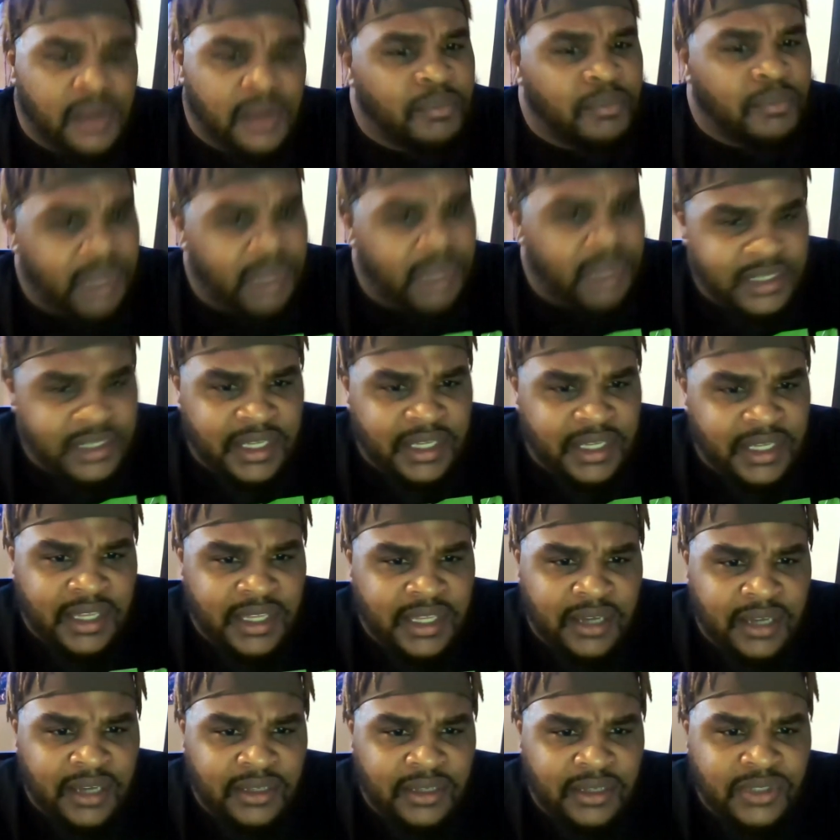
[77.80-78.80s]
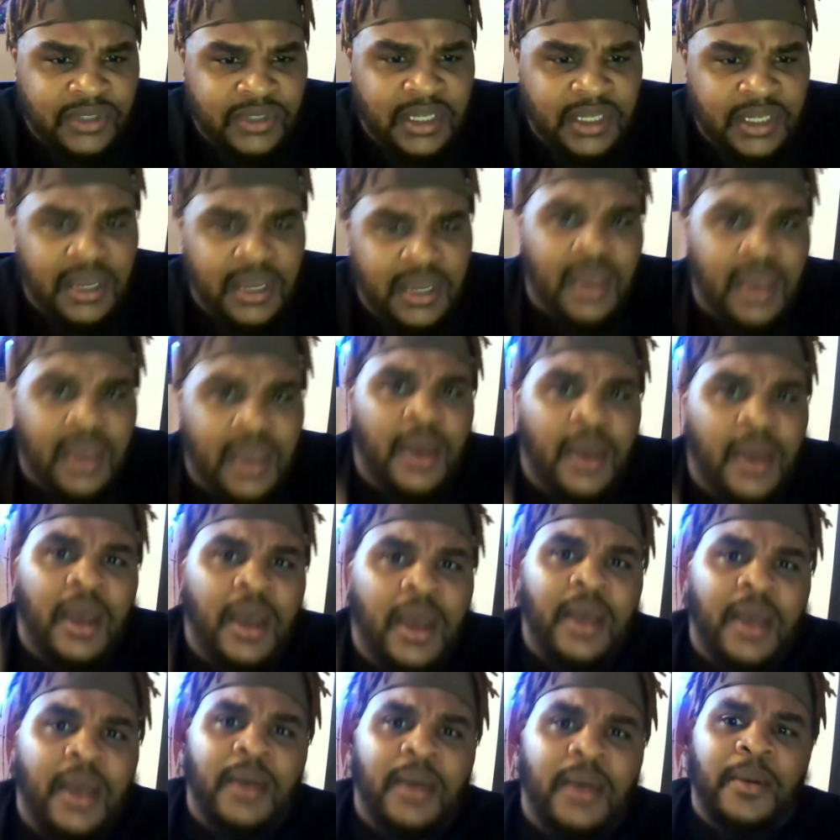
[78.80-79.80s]
Please say the LLC.
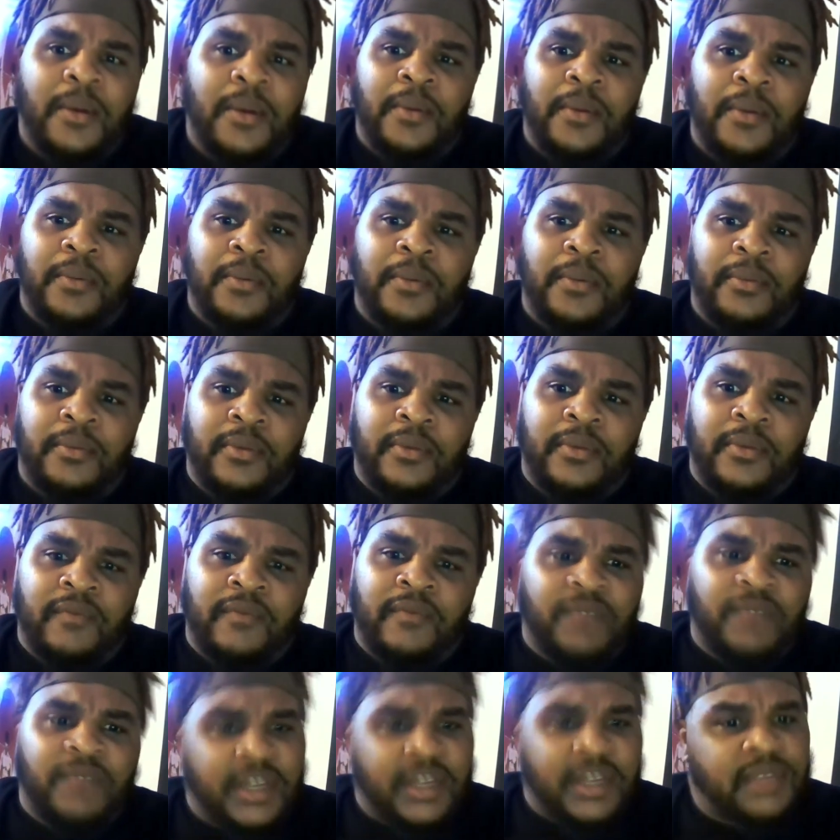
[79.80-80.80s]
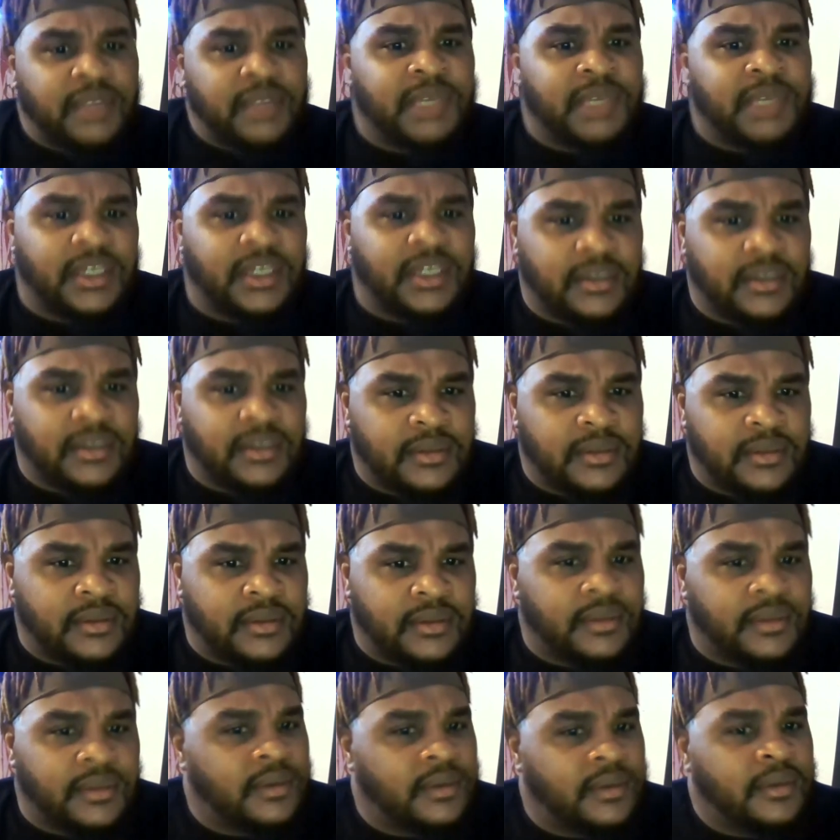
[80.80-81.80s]
Forget them
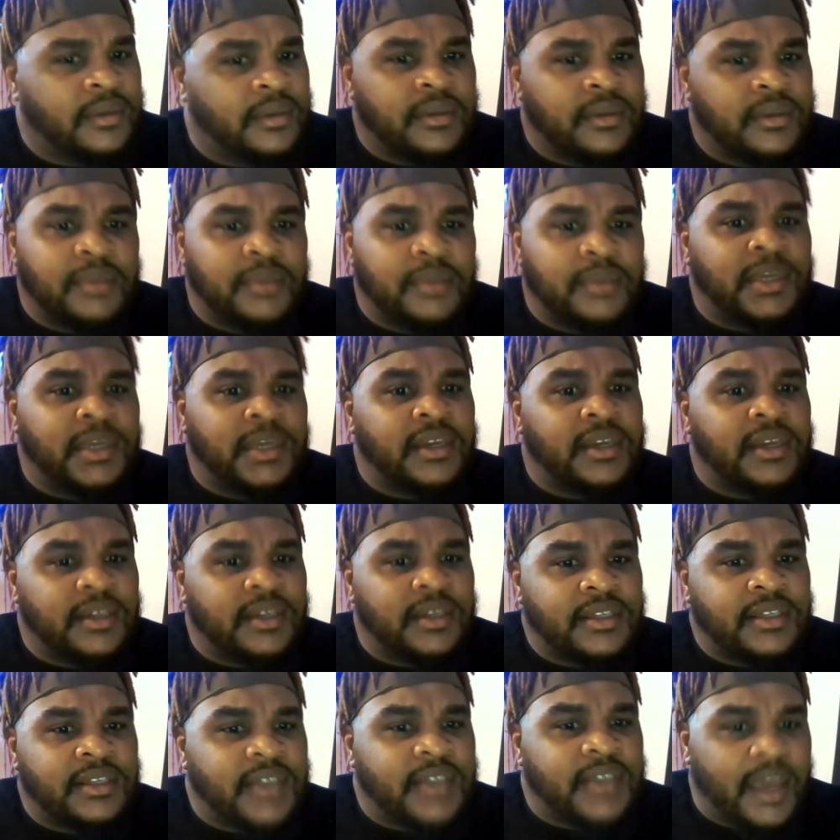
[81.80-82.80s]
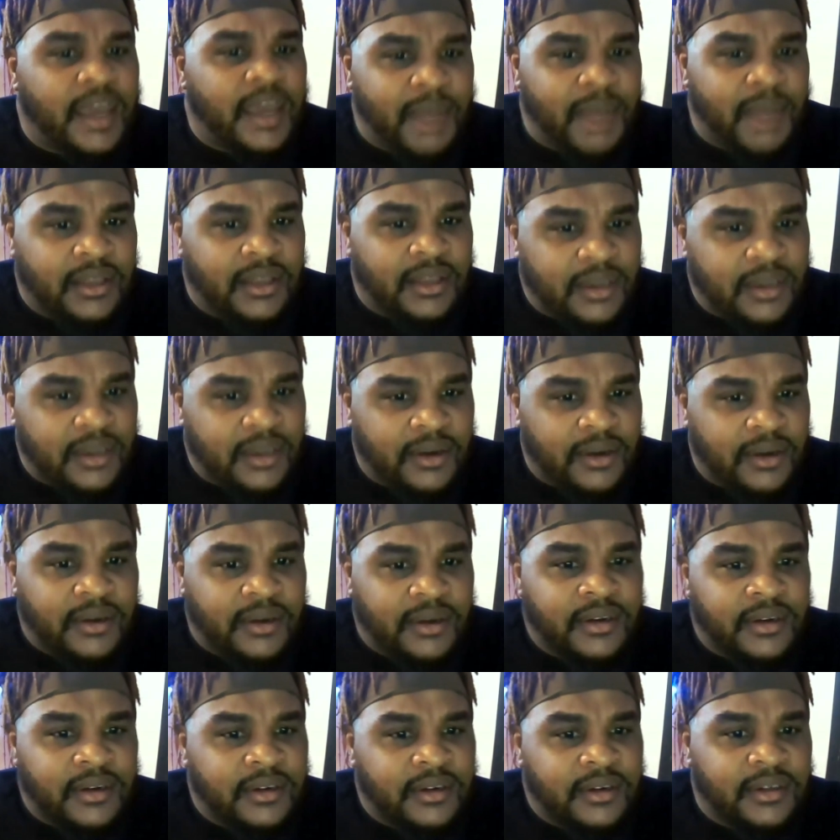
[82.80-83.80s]
kids. Them kids came out
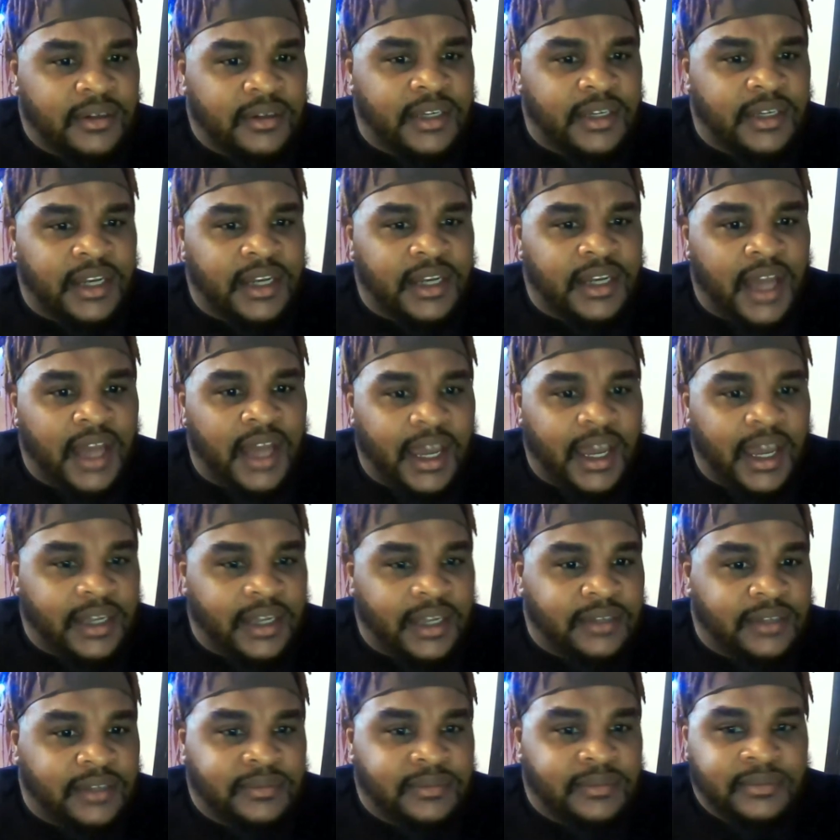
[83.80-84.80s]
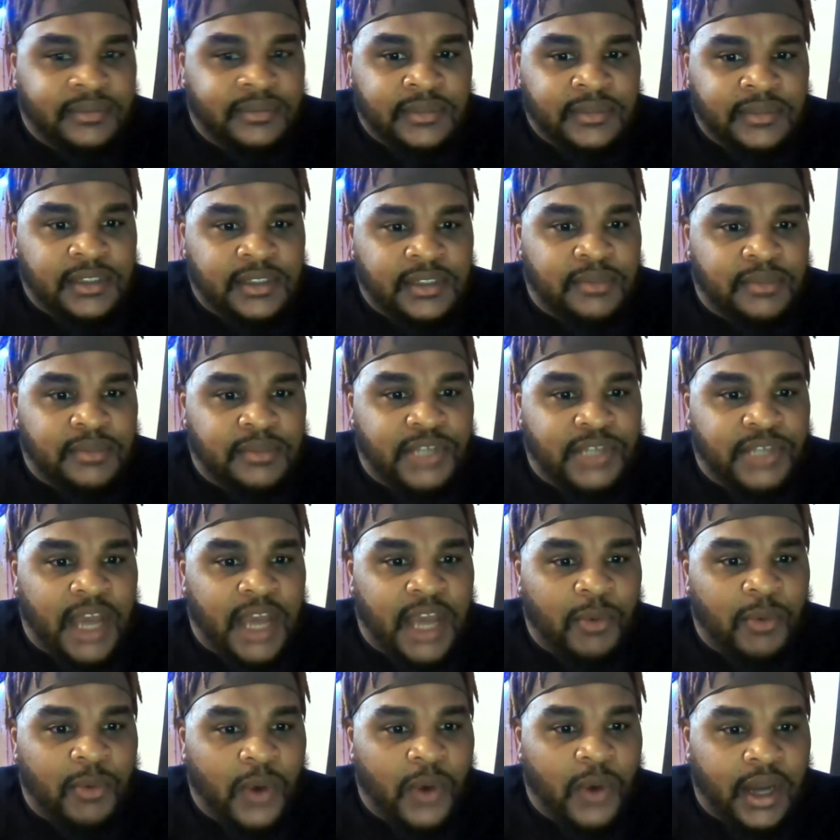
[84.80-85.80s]
there looking like some
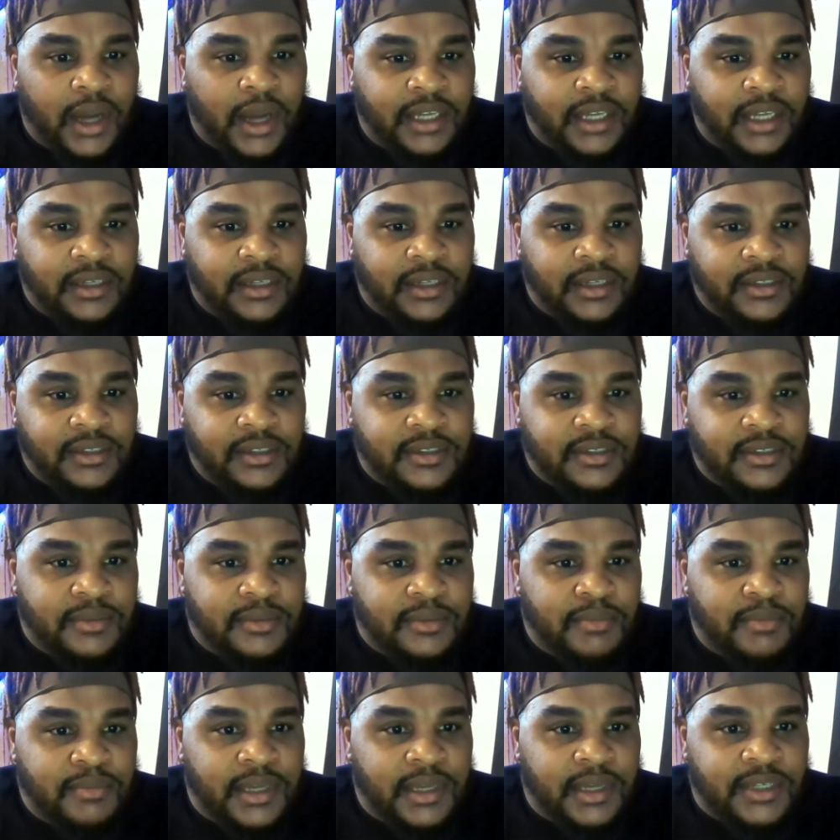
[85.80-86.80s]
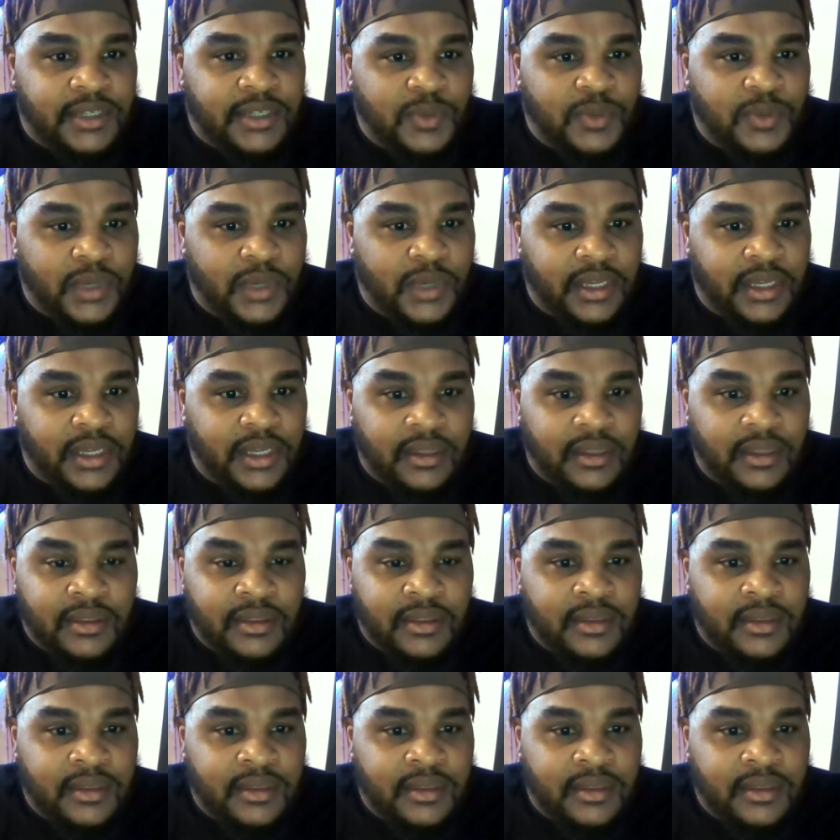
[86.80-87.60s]
Jabberwockies mixed with